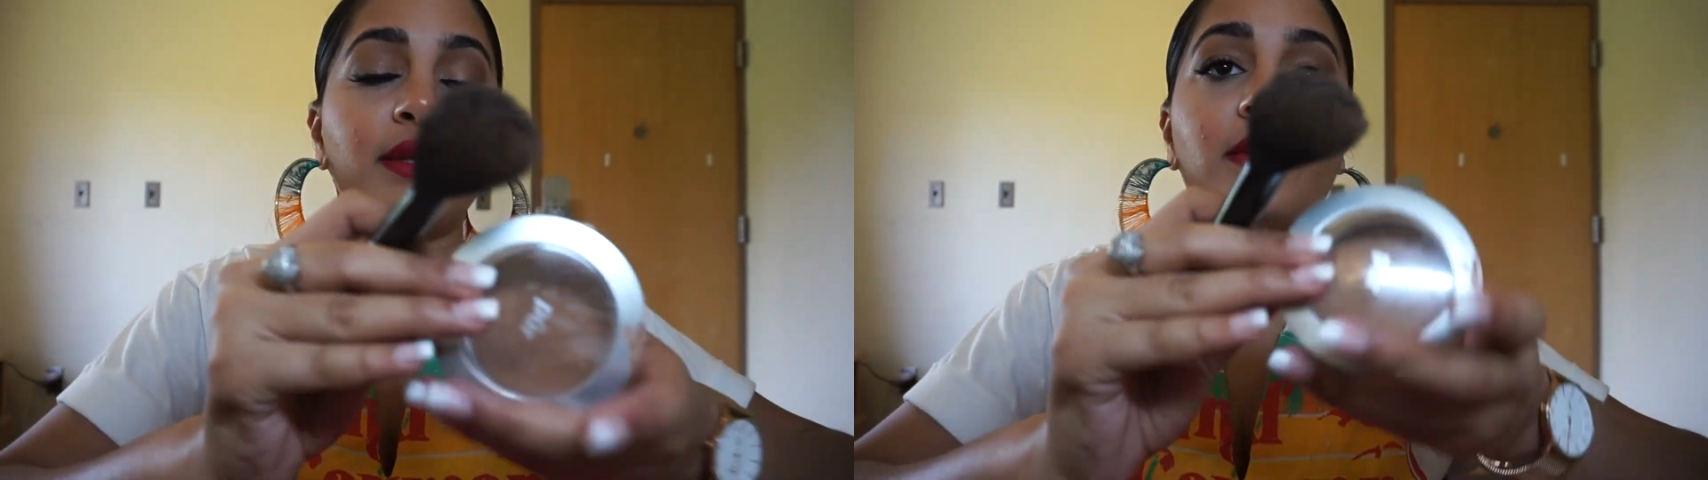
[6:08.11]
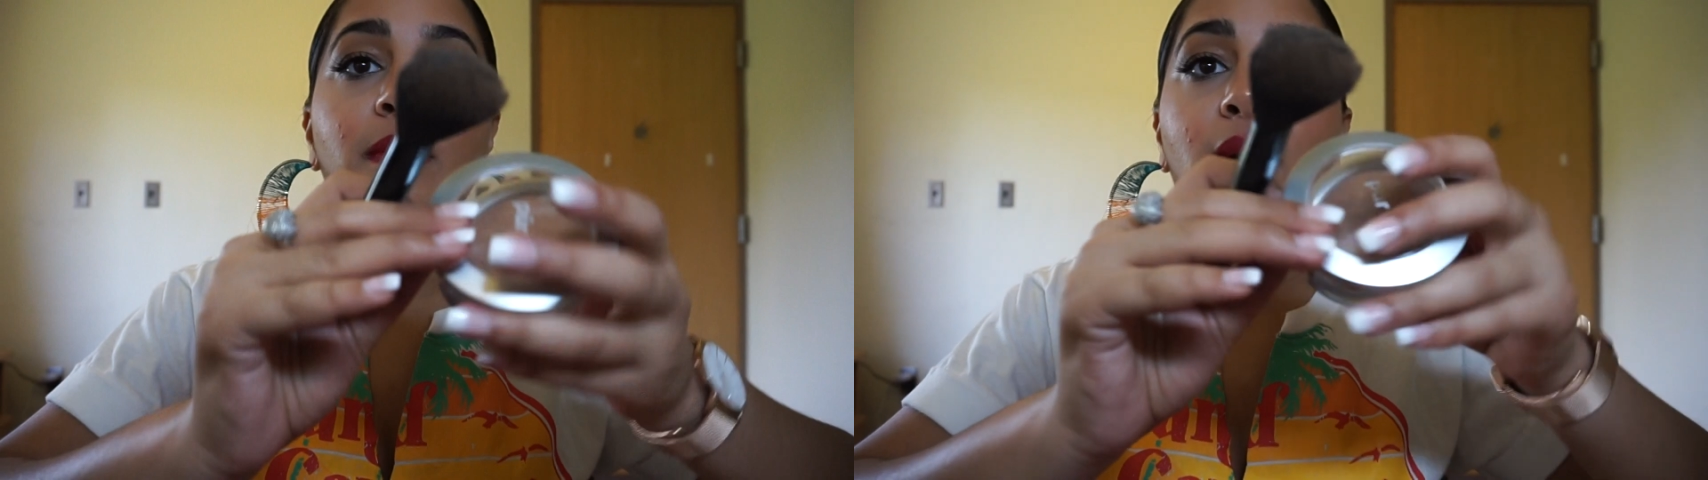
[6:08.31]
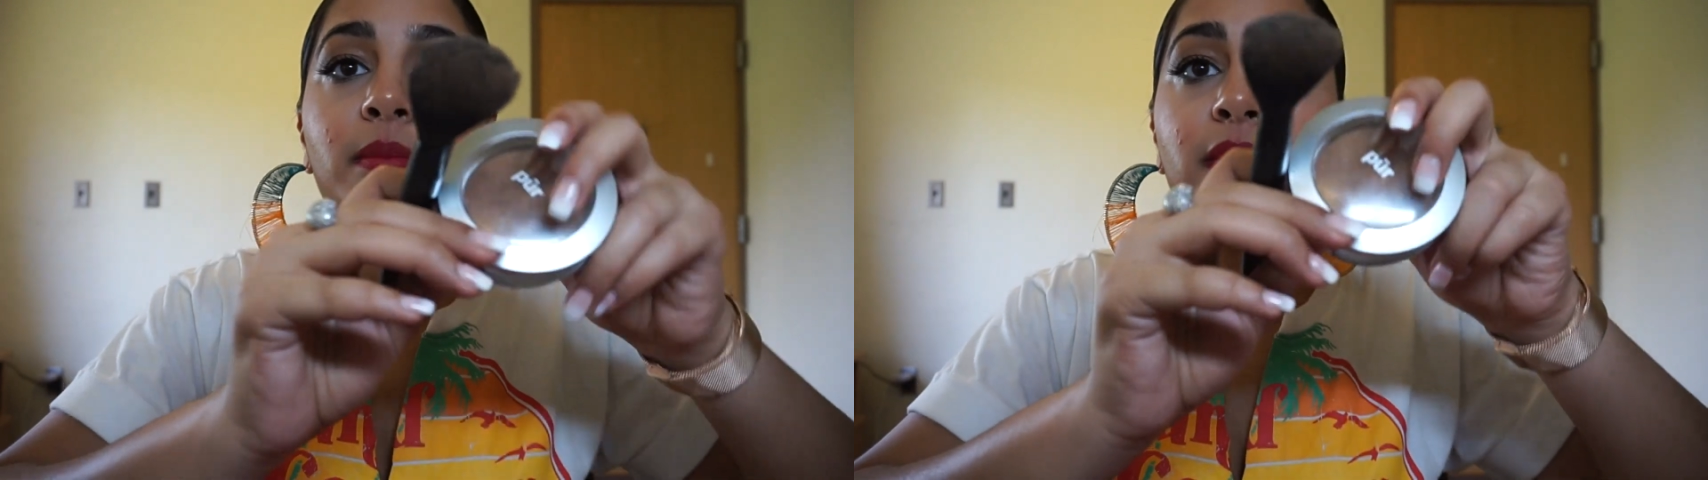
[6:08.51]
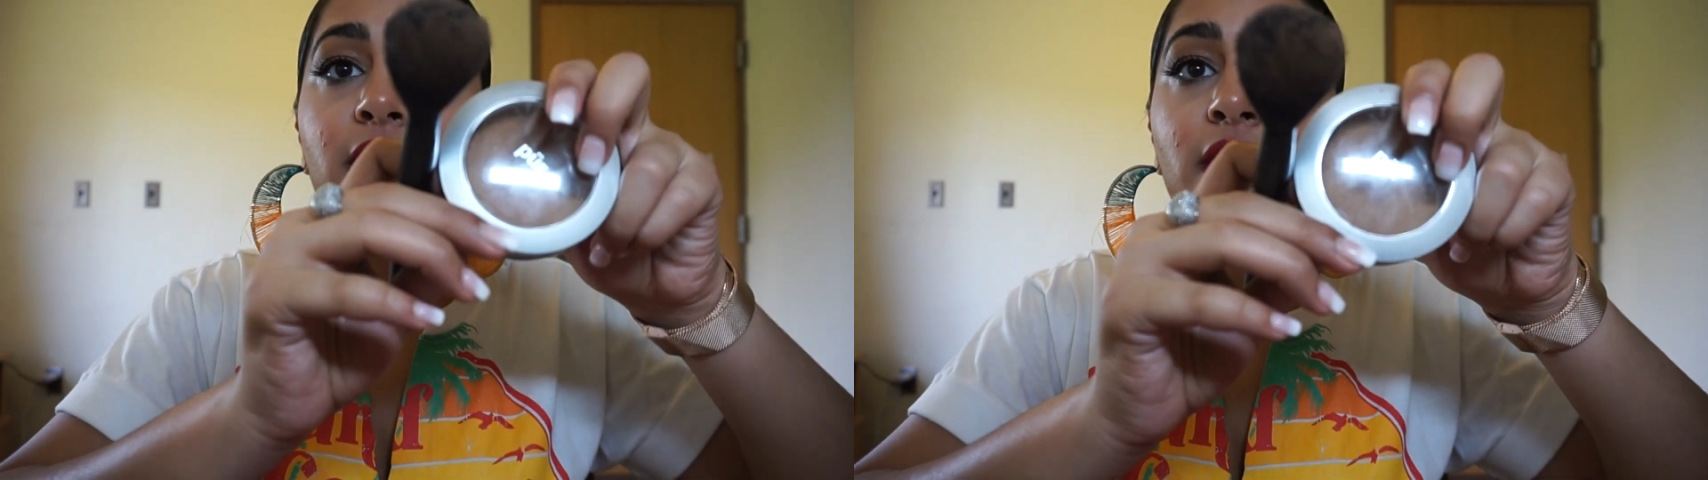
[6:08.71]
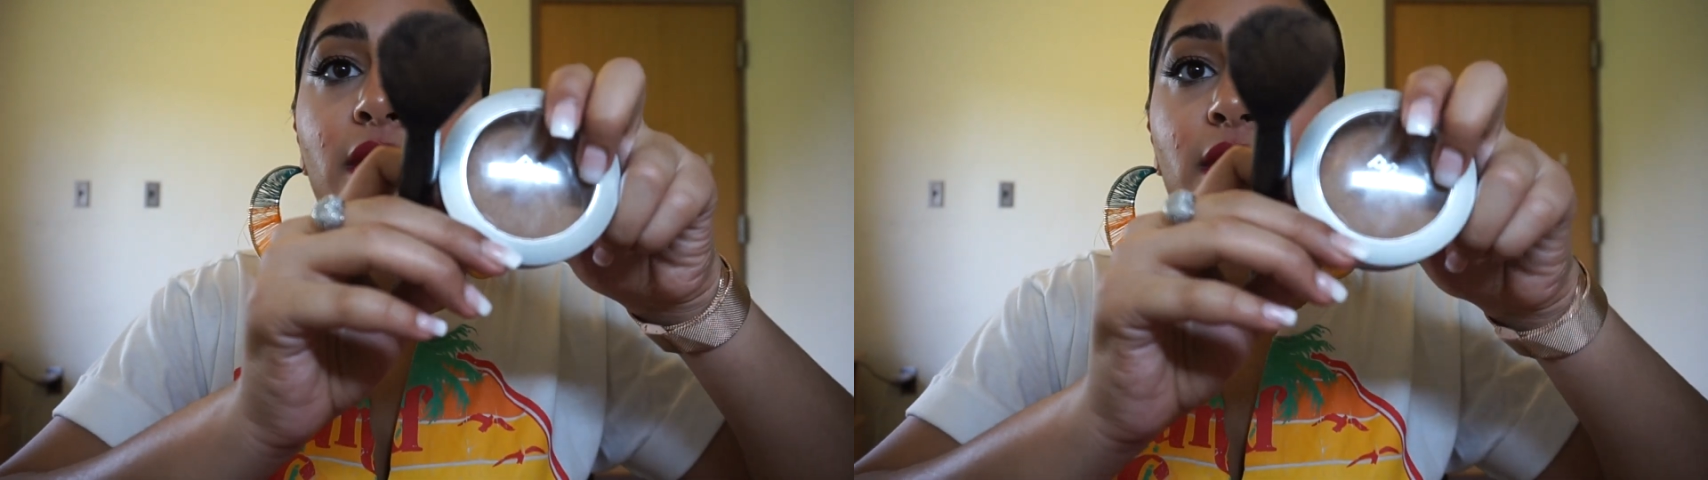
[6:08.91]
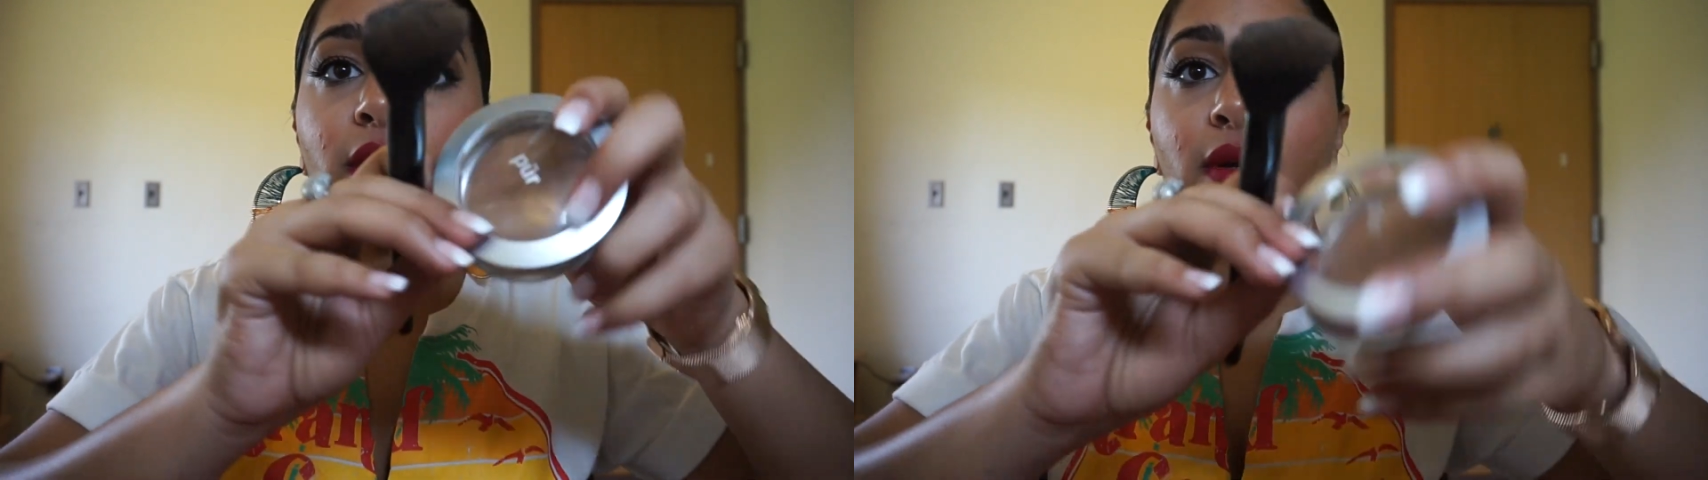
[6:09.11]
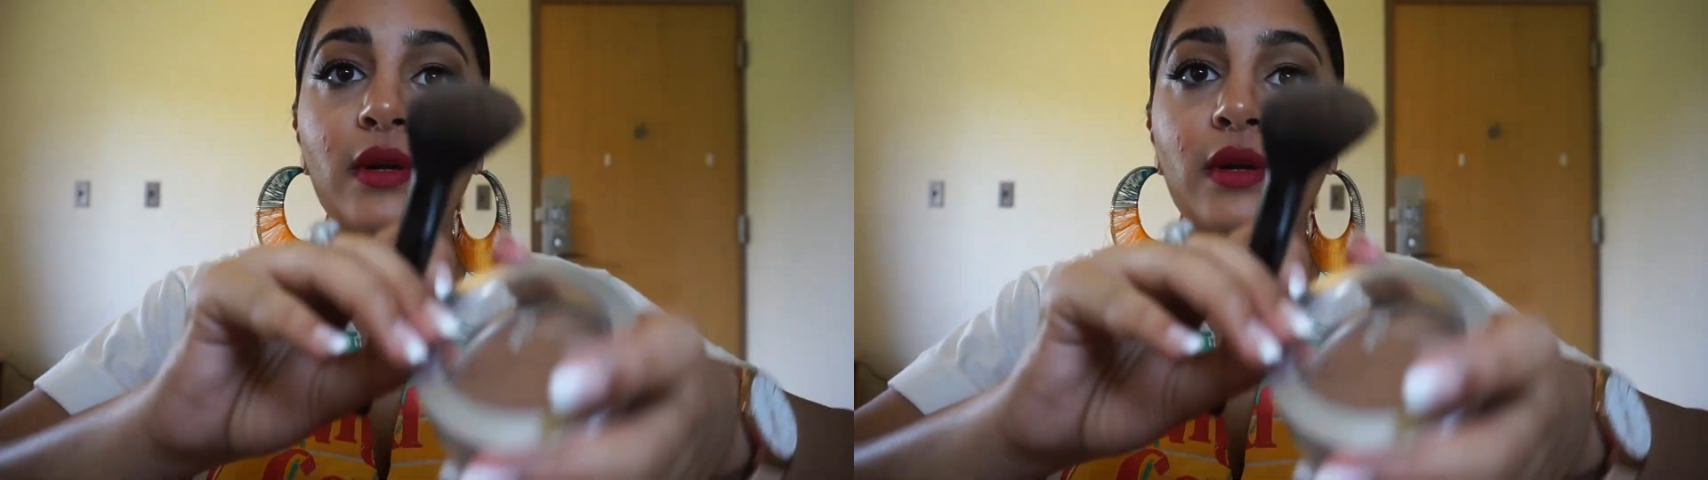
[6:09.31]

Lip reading: into my Pure